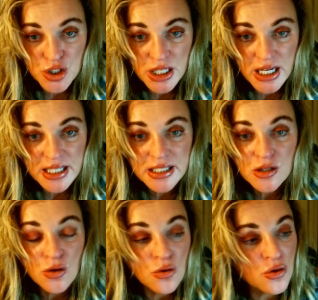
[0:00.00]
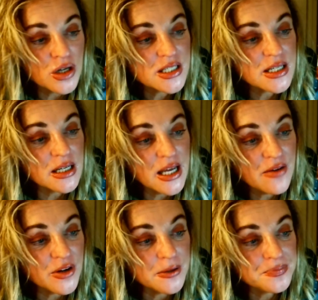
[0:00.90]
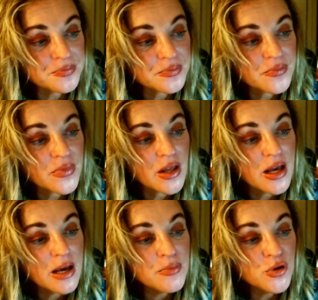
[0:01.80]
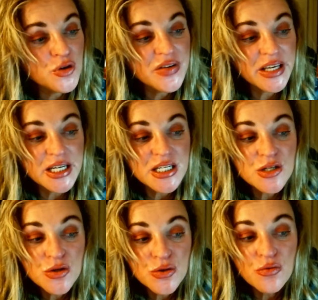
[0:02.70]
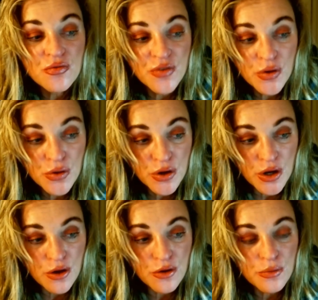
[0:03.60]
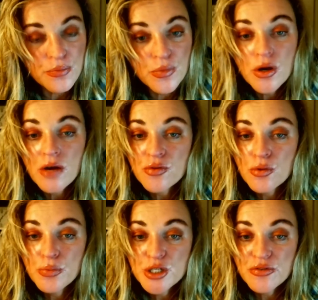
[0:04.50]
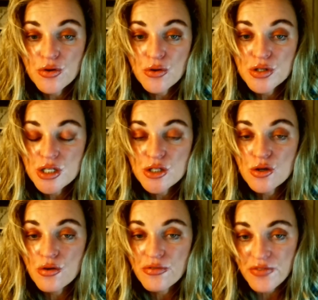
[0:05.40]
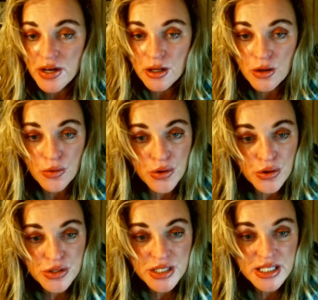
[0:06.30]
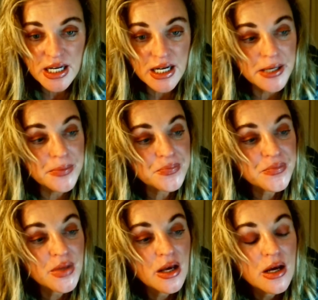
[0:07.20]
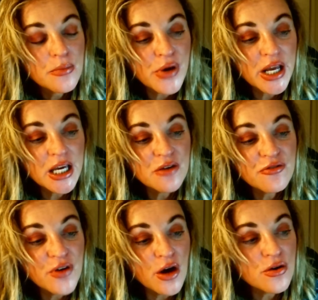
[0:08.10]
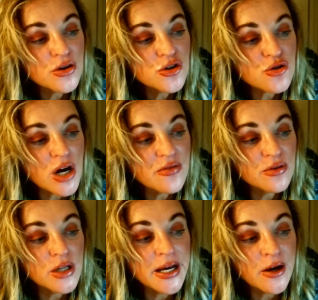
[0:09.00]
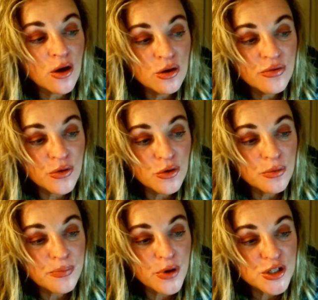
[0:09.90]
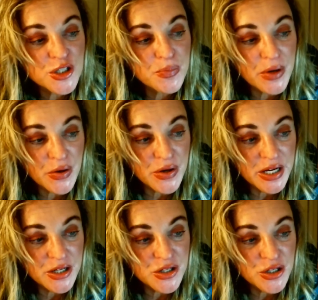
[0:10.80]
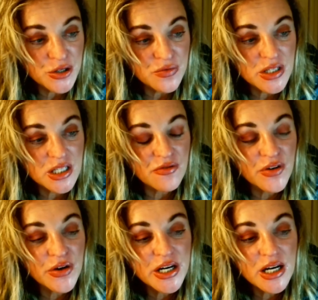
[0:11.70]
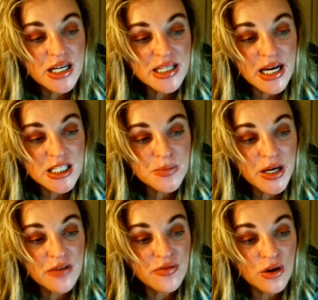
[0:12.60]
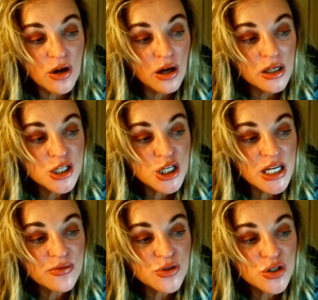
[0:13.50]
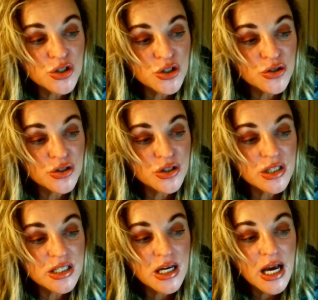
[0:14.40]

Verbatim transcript: chart August eleventh, moving into Virgo, which of course is your fellow earth sign, bringing foreign travel and overall prosperity to you. This is a very nice aspect for college-level students,